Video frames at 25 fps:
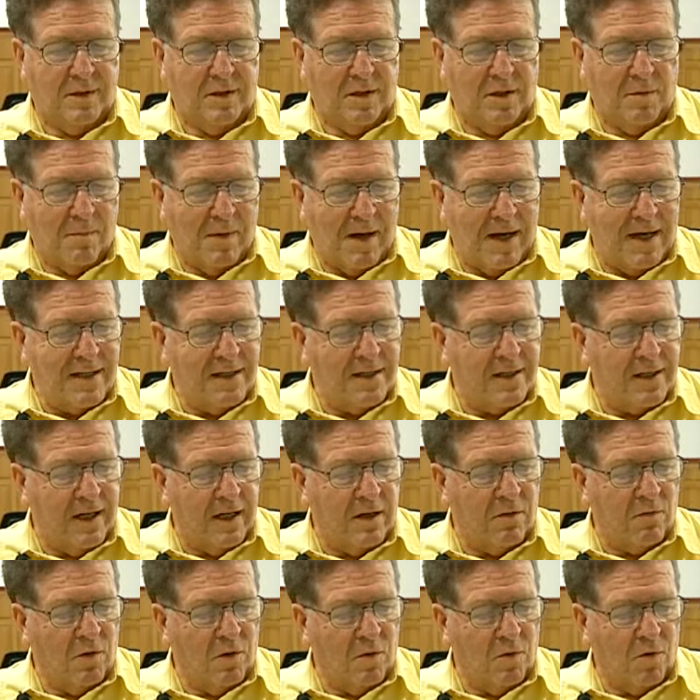The main
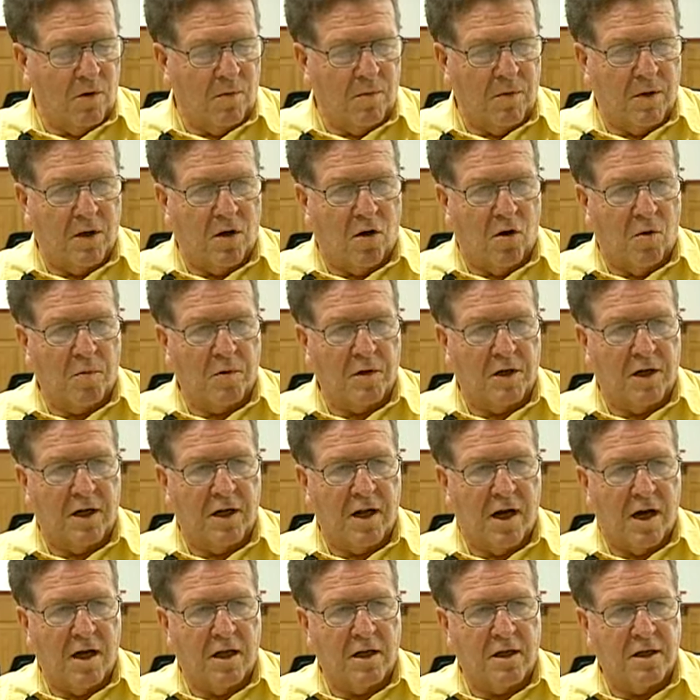thing we want to be open
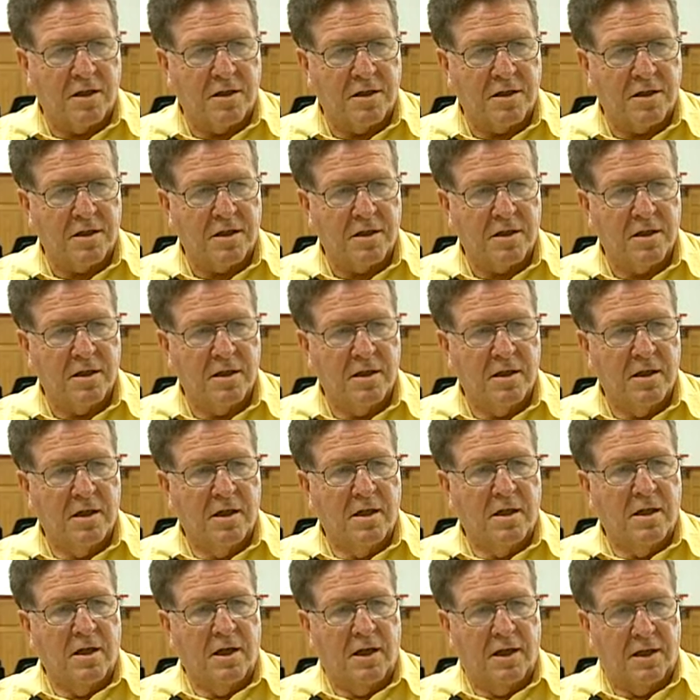and honest,
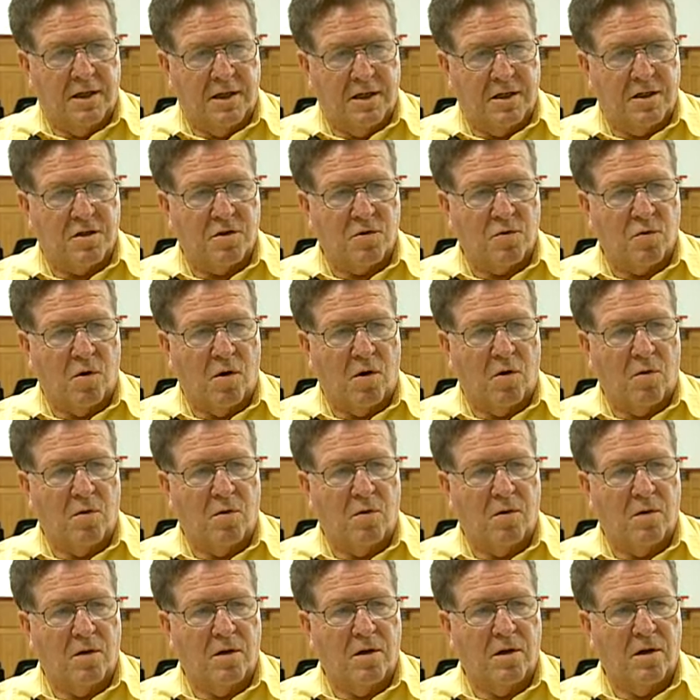and this is what
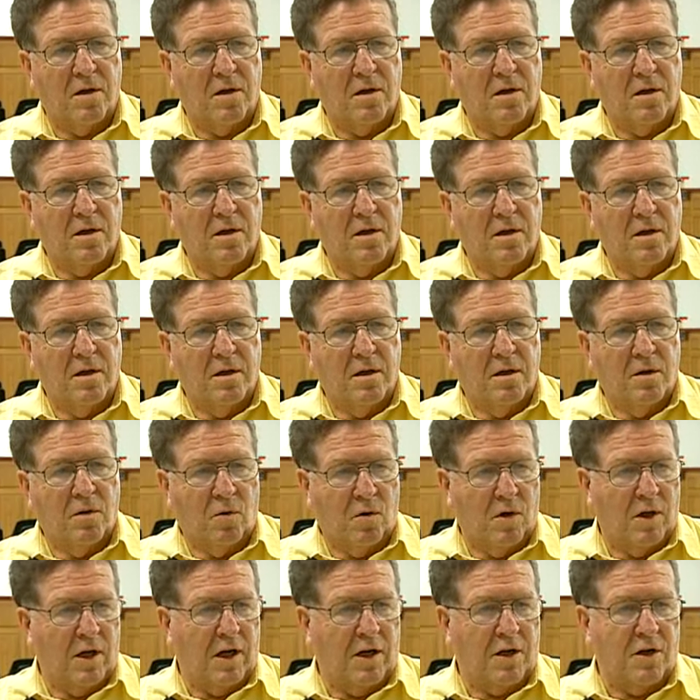
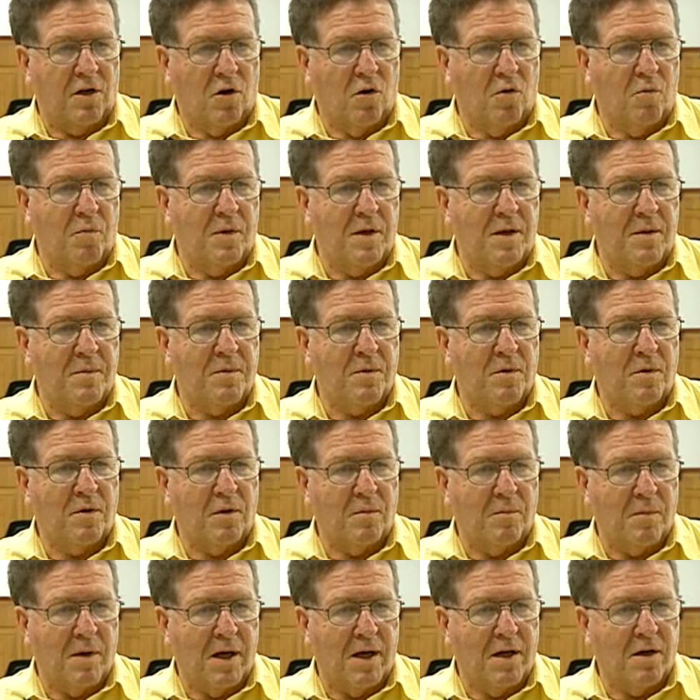what I told people,
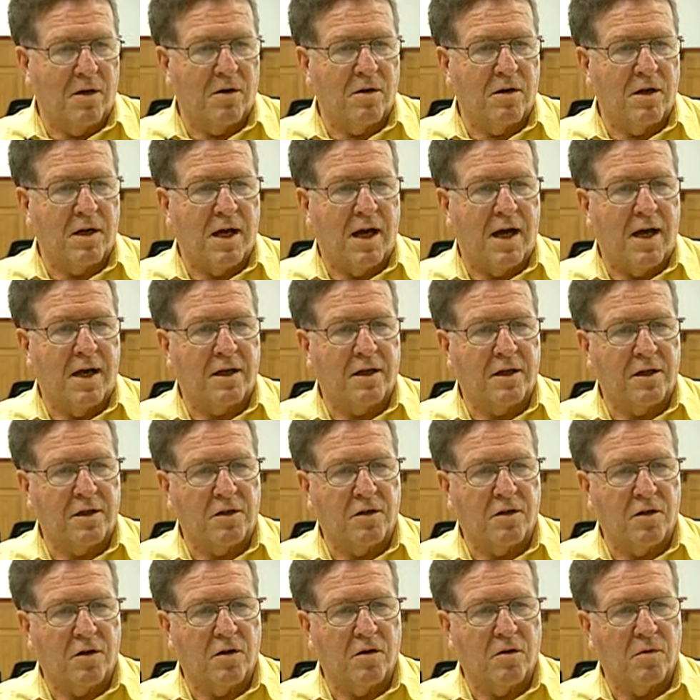the mayor and I
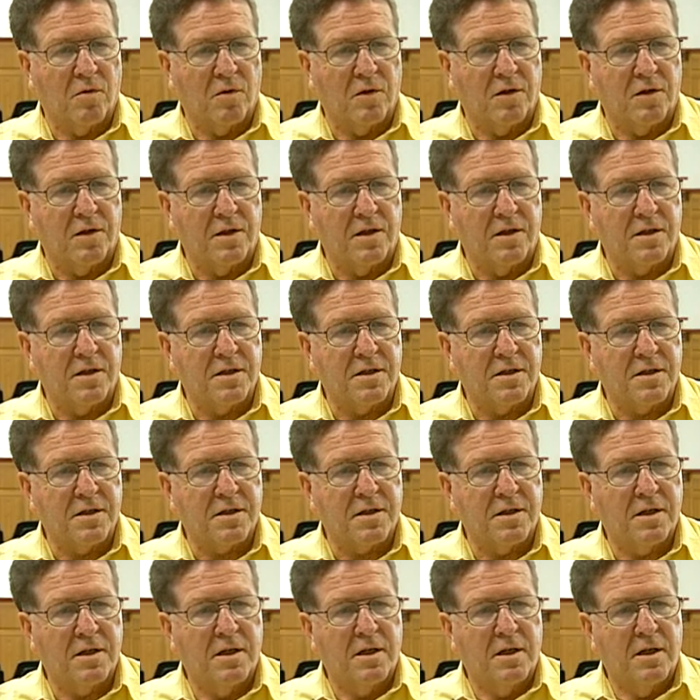concur with this,
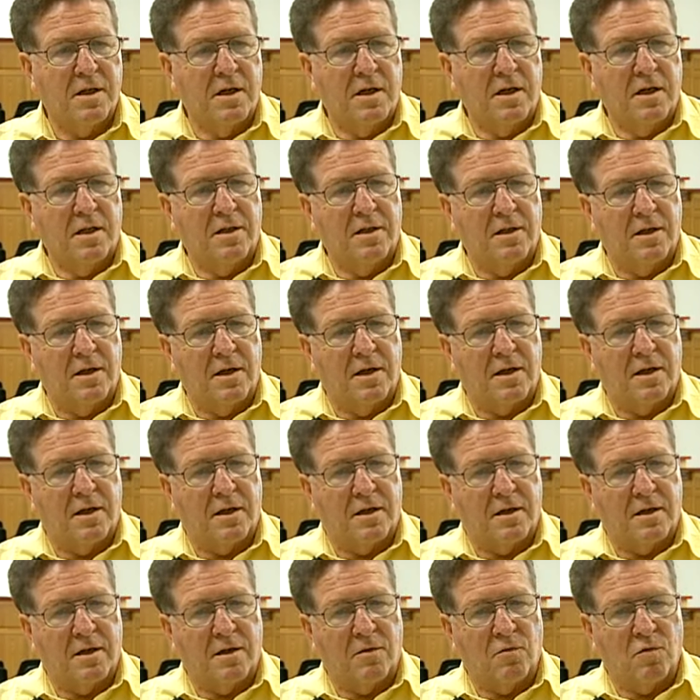that
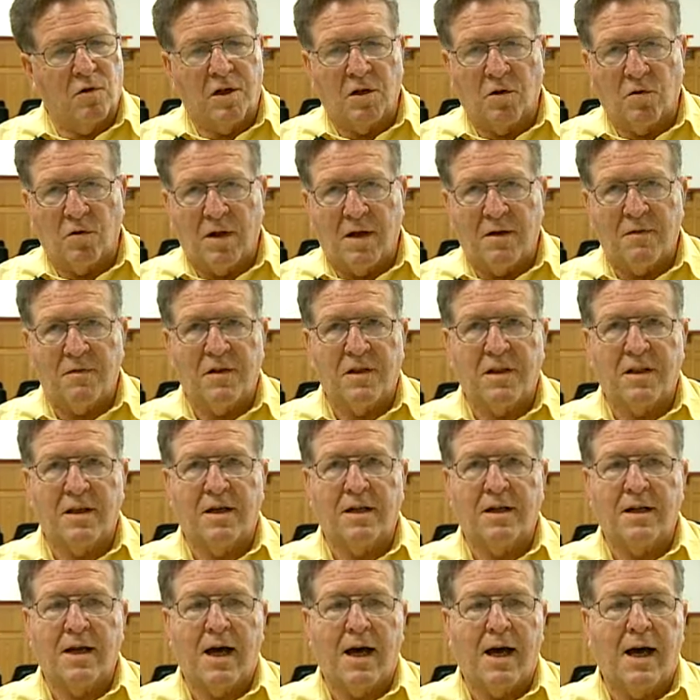we don't have
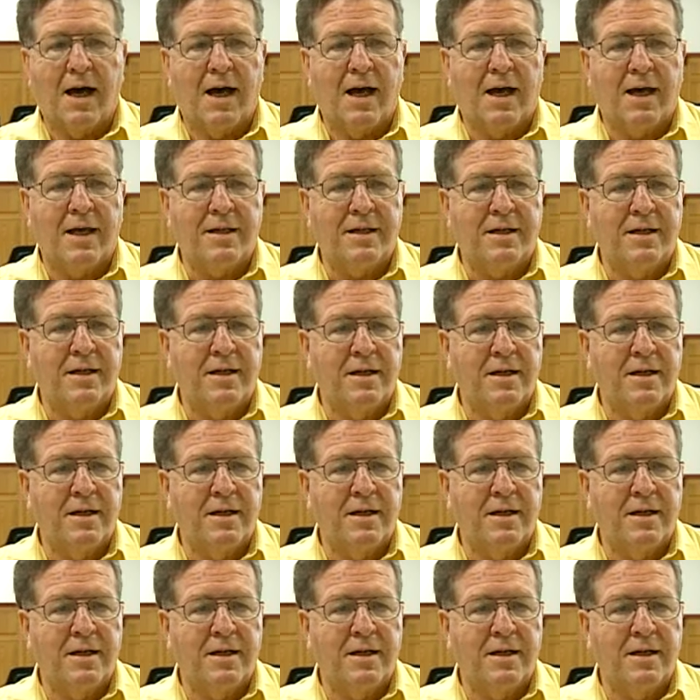anything to hide